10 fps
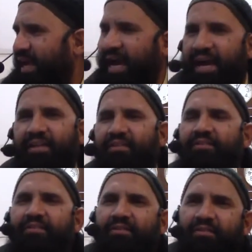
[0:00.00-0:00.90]

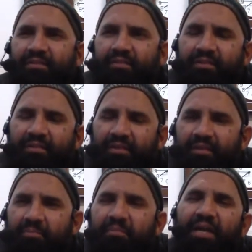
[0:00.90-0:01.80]
And
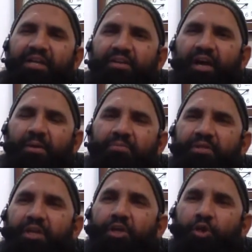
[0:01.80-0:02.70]
many times
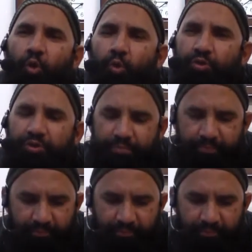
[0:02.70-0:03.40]
they are ignored.